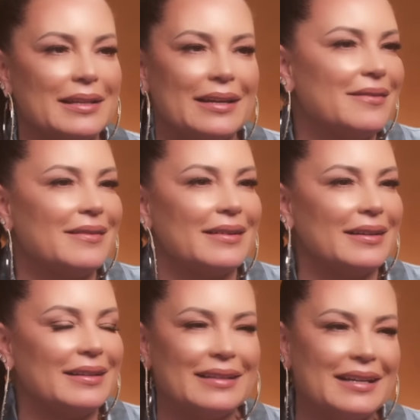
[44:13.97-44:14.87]
they
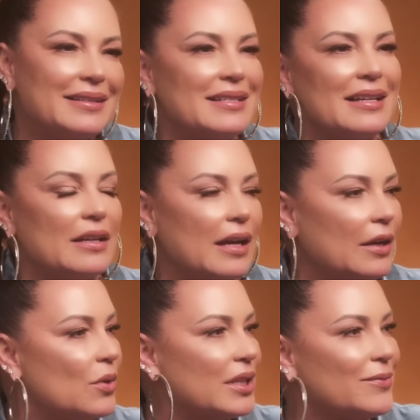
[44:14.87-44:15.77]
don't that
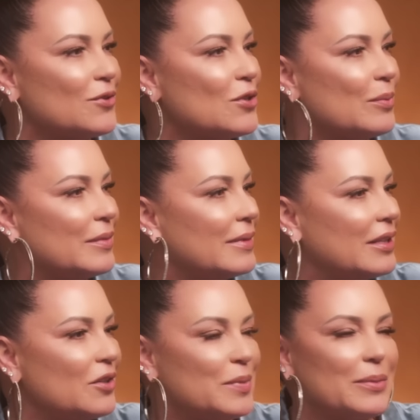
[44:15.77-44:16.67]
doesn't I go in the room,